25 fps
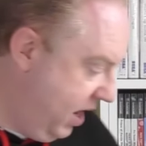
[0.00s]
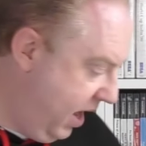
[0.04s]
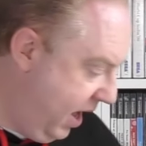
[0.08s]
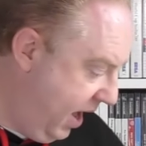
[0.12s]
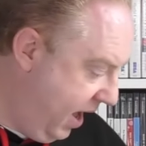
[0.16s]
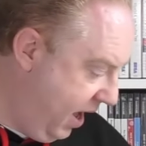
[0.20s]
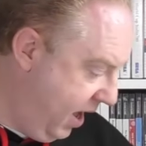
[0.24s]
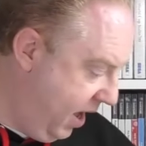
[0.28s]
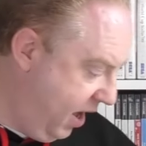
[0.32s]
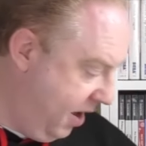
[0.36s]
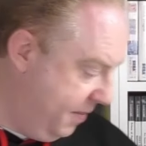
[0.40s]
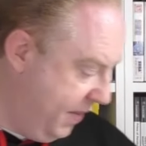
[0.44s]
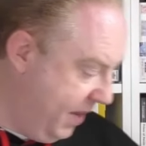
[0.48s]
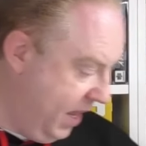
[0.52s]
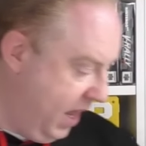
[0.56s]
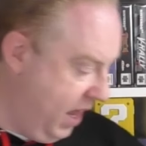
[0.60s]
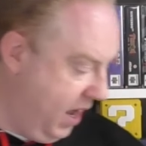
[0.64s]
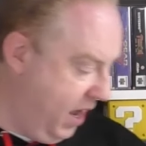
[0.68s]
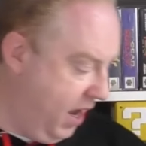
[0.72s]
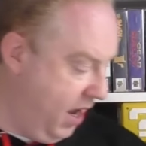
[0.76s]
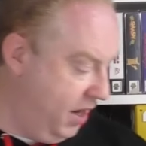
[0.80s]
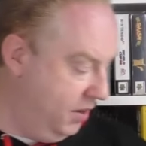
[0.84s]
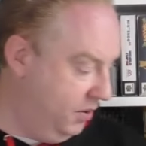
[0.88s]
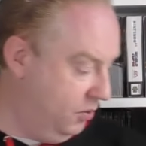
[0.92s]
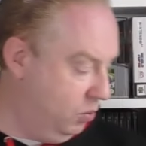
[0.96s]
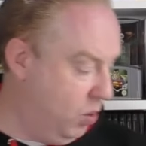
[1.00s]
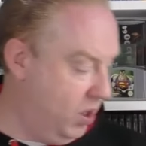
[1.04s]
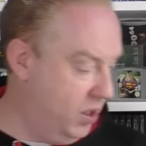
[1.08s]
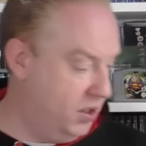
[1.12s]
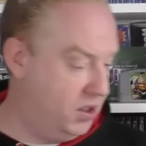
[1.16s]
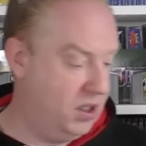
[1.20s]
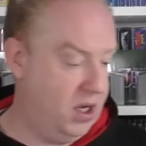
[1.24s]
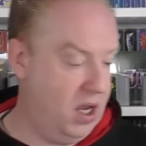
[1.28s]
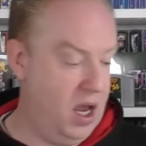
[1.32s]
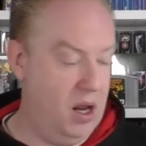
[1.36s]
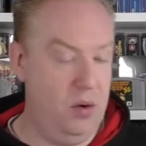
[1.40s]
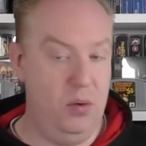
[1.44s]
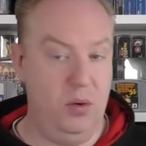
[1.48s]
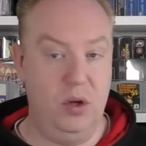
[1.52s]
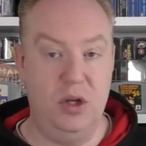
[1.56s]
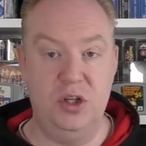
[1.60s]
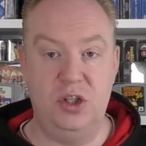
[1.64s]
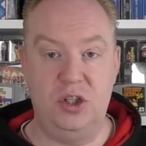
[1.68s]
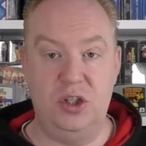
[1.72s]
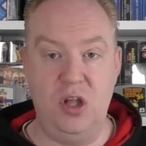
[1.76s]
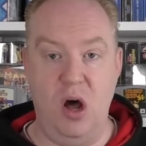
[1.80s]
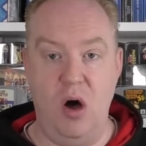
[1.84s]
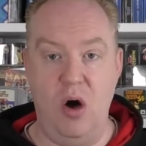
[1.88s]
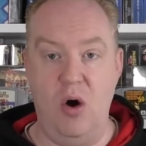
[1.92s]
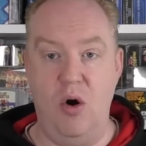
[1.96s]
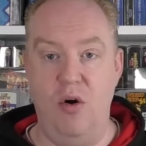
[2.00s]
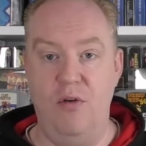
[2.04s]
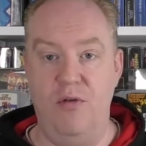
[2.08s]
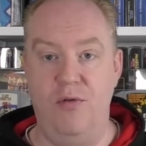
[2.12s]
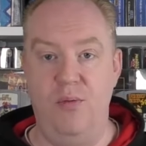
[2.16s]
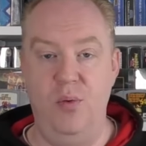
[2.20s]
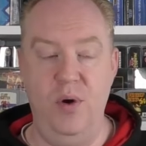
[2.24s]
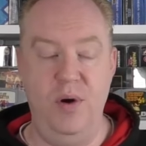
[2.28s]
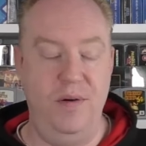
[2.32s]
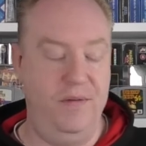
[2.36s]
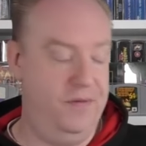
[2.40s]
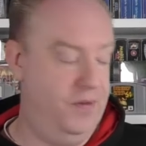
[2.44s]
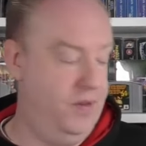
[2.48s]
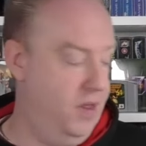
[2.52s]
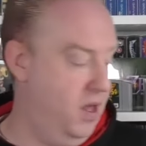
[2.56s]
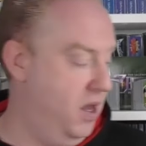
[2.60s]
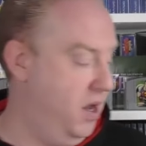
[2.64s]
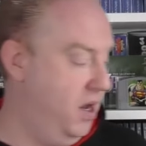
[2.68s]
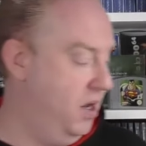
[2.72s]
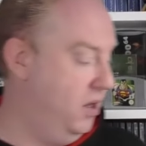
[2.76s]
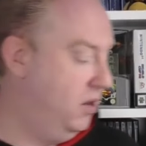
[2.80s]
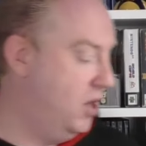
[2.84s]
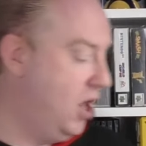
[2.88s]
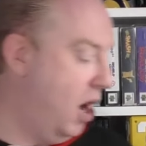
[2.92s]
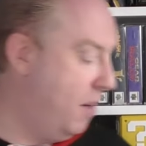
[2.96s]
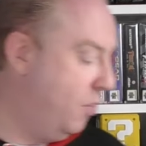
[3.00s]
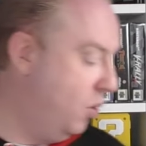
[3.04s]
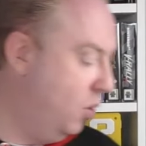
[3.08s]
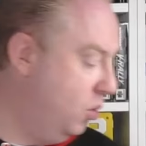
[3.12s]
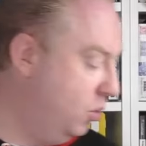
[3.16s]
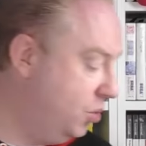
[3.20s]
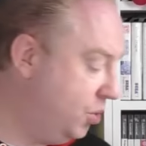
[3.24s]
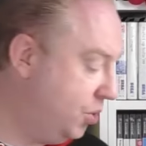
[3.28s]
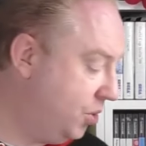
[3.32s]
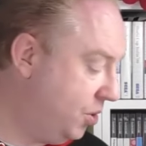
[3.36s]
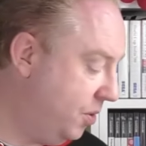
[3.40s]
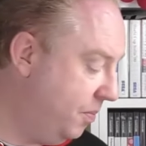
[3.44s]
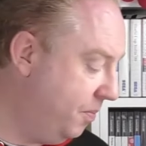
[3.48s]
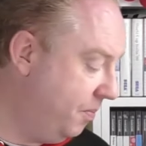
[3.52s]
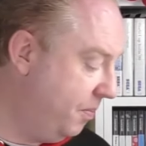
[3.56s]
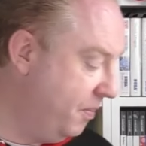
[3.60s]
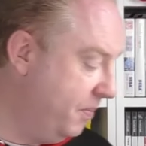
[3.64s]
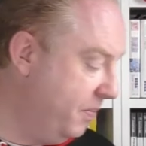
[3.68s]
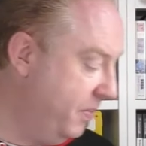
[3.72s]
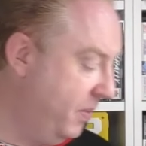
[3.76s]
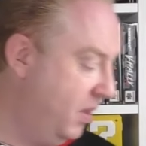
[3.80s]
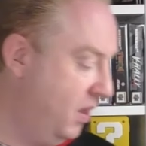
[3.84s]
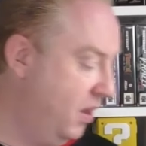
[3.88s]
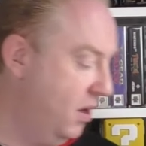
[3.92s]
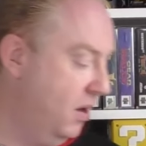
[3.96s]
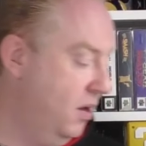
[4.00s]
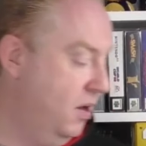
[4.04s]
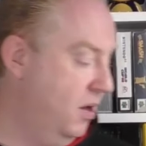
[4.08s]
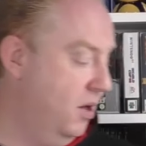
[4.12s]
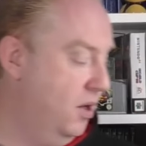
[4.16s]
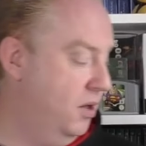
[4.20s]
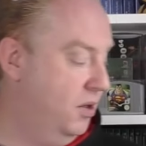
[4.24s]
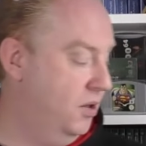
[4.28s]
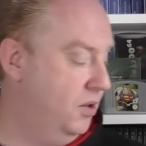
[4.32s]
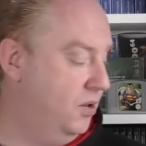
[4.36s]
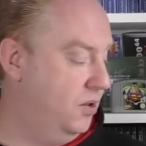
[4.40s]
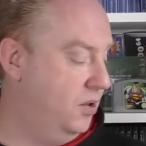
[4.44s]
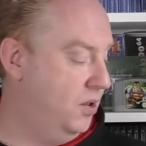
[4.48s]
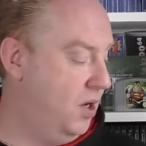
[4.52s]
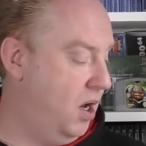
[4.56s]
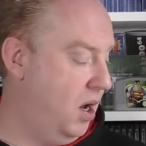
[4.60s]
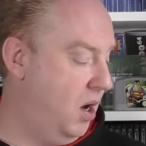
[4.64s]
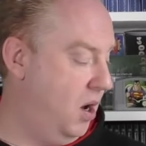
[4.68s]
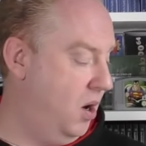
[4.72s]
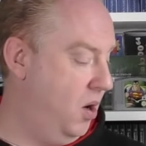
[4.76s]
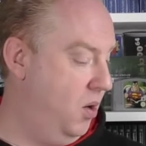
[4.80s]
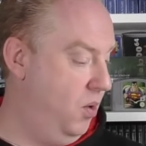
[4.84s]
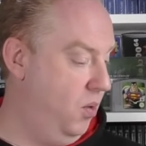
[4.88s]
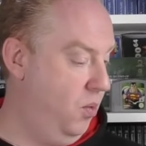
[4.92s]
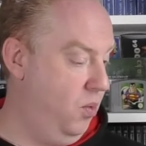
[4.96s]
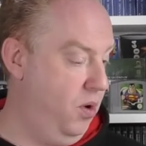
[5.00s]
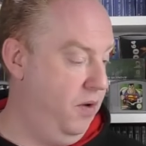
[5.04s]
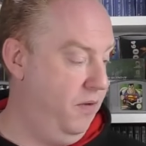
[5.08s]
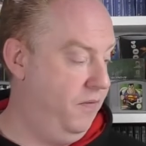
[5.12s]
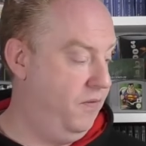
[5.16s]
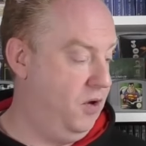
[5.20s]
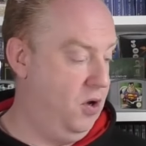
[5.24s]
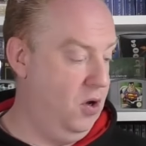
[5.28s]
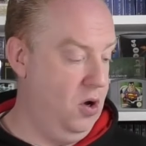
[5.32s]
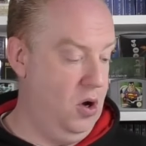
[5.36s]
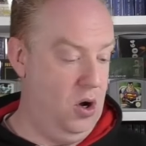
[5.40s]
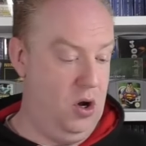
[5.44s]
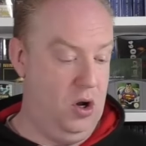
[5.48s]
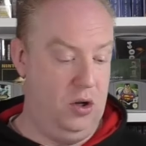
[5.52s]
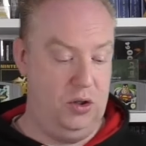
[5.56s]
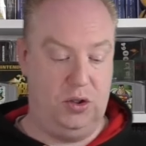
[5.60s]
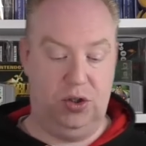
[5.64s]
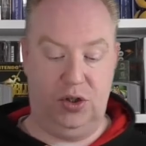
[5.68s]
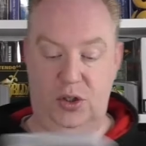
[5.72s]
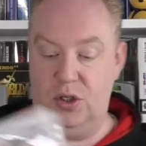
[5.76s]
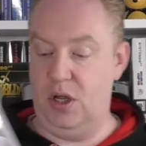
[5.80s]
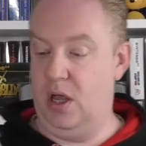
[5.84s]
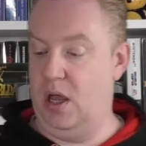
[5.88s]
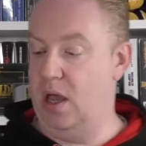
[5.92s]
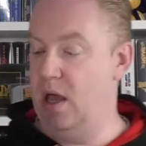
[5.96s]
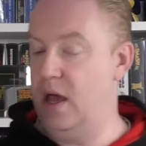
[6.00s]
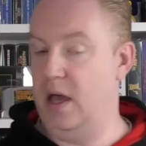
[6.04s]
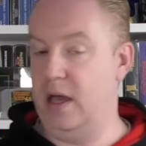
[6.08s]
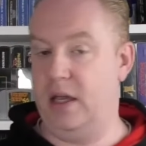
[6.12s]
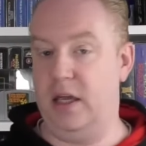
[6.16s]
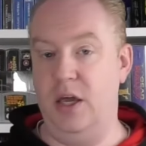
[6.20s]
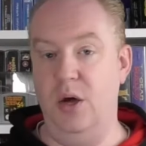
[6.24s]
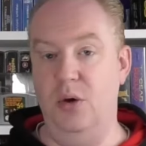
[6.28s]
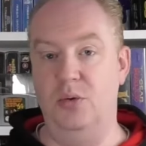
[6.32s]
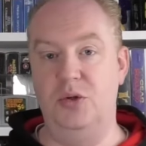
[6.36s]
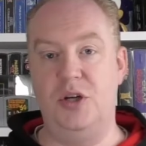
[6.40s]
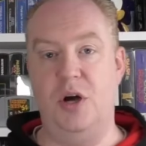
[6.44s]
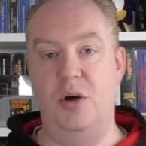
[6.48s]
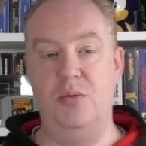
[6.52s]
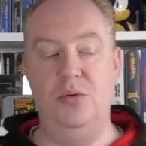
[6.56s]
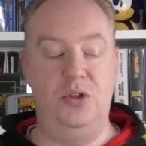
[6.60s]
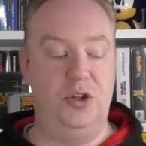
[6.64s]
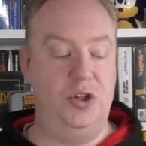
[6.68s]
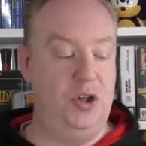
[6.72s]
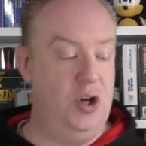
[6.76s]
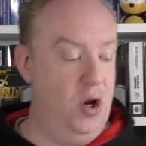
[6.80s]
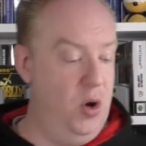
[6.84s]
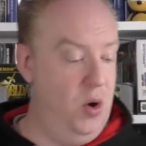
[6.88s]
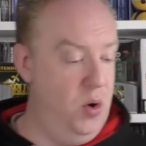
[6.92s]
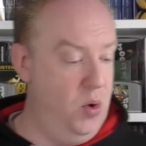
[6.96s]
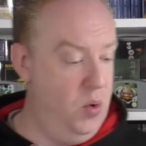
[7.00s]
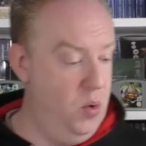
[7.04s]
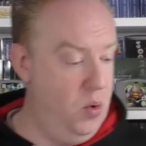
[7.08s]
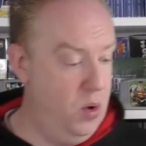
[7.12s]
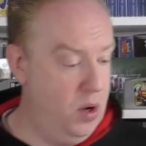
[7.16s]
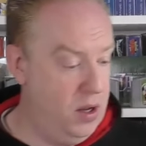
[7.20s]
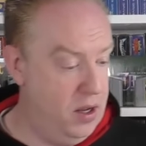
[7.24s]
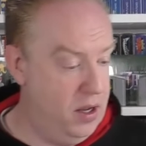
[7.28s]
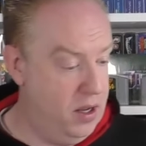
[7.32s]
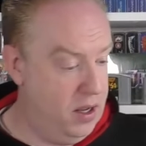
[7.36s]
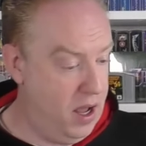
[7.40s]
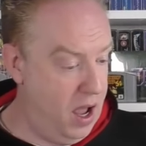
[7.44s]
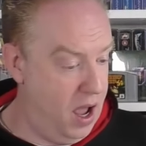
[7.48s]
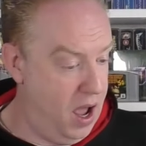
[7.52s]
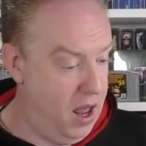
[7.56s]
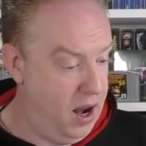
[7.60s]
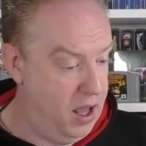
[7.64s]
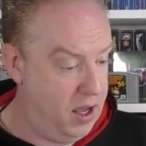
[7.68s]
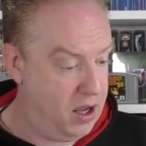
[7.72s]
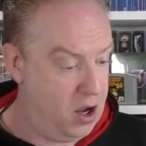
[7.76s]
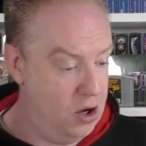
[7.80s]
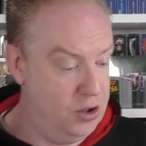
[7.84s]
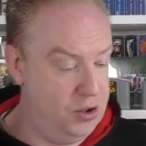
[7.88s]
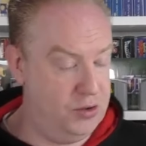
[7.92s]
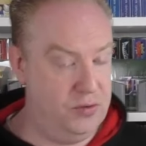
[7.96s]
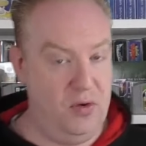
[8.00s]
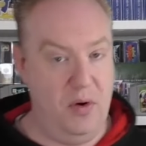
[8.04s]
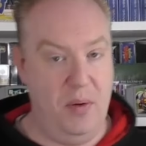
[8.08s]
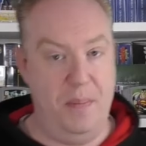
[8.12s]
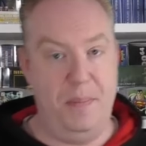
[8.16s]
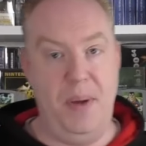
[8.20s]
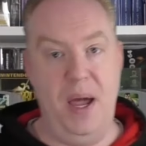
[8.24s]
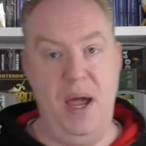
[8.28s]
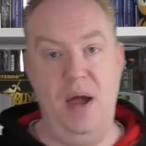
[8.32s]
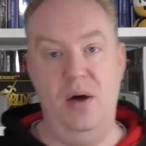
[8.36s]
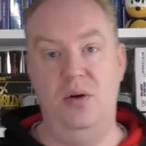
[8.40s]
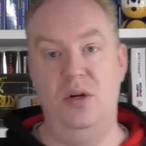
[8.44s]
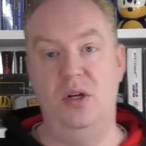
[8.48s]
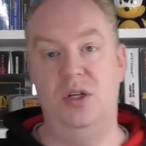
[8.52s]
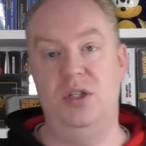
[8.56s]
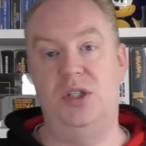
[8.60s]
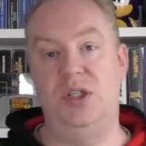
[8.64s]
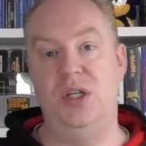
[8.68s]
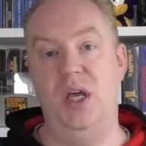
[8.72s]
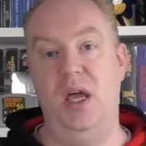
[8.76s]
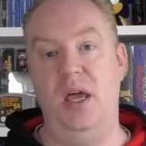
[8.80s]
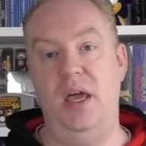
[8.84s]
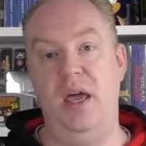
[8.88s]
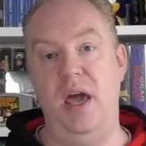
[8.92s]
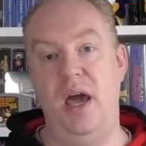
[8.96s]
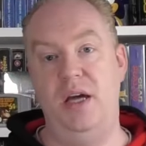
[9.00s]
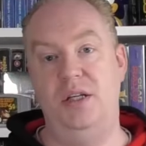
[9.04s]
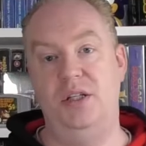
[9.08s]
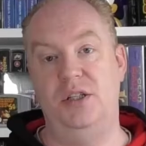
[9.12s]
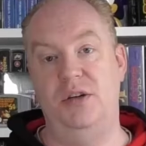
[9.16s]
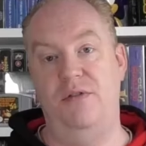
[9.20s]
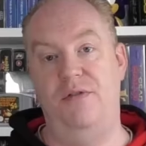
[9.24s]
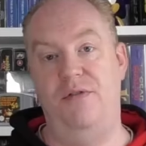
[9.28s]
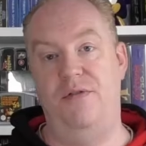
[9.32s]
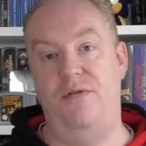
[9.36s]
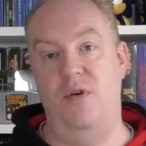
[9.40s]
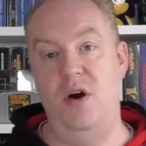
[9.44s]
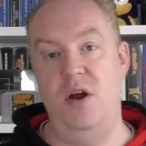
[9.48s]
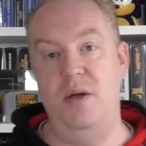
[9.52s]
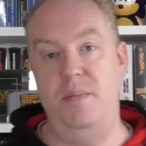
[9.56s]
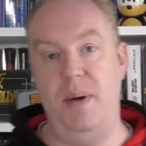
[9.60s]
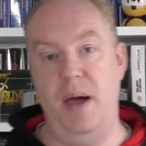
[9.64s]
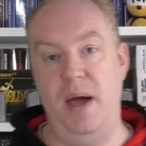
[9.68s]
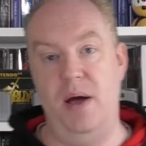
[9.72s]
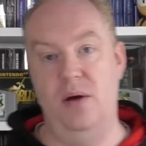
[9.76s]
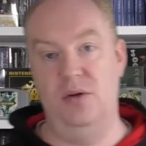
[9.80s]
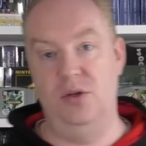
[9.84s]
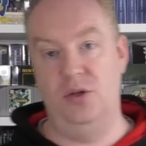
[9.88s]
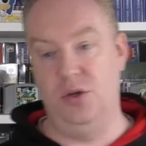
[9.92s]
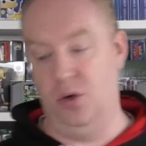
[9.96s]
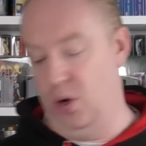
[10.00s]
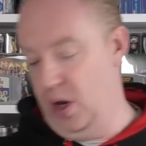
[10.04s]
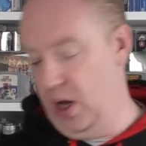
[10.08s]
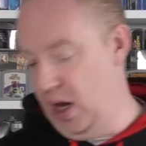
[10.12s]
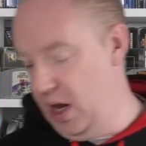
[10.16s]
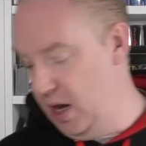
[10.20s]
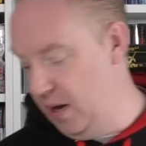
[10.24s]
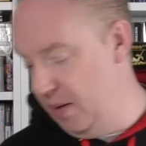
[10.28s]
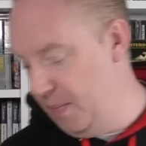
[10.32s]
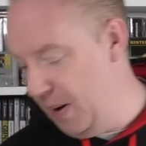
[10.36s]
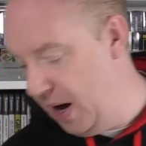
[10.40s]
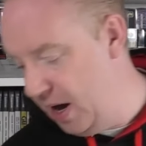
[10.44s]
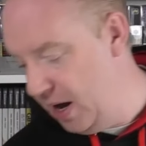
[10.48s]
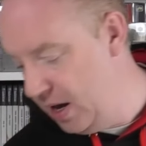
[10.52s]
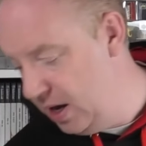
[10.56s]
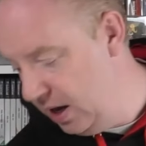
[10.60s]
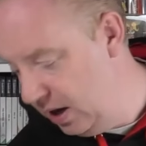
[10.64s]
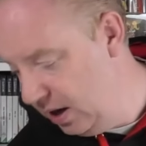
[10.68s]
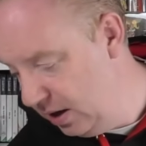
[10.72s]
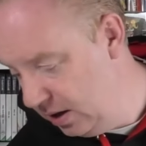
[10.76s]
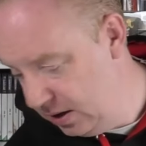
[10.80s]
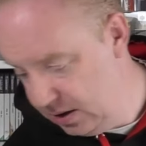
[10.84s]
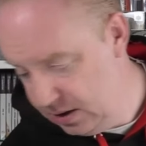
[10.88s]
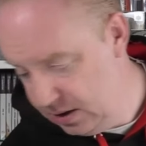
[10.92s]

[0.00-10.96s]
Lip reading: And once again, I'm going to start off with the doubles. So we've got Killzone 2. That goes for £1 at CEX, £3 on eBay.